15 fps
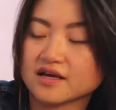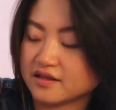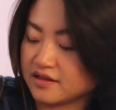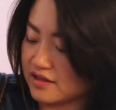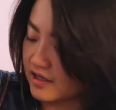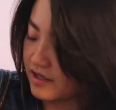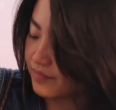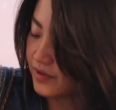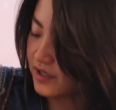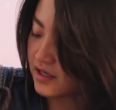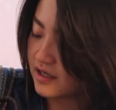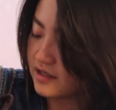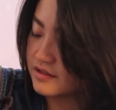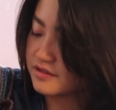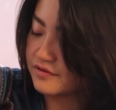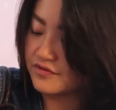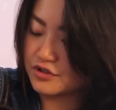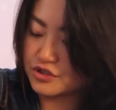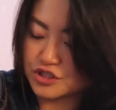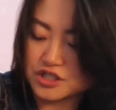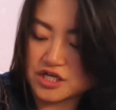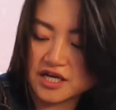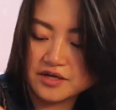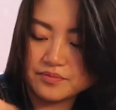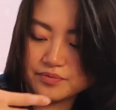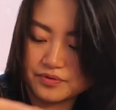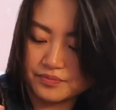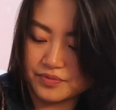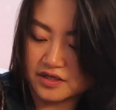I think because of the shape,